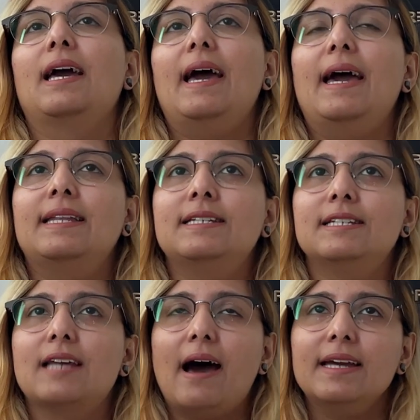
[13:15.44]

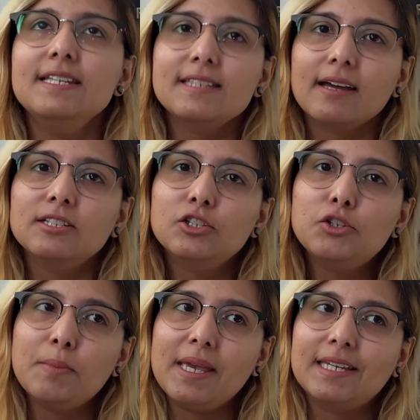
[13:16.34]
And I decided to
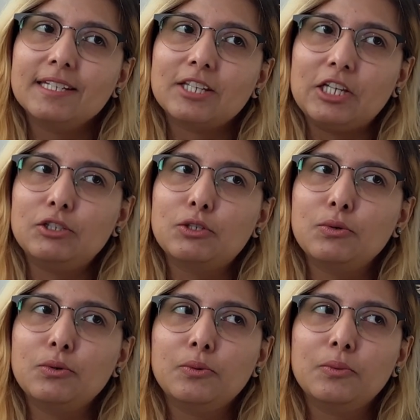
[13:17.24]
make it
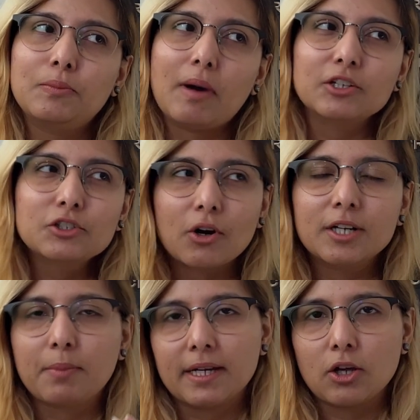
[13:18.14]
into a
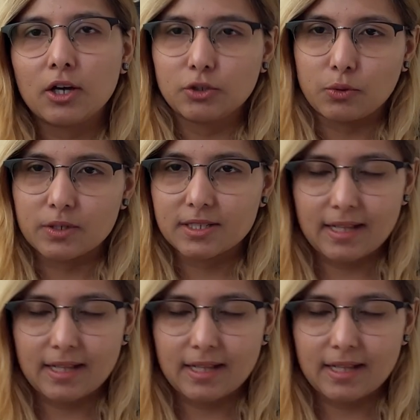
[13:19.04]
short Python course.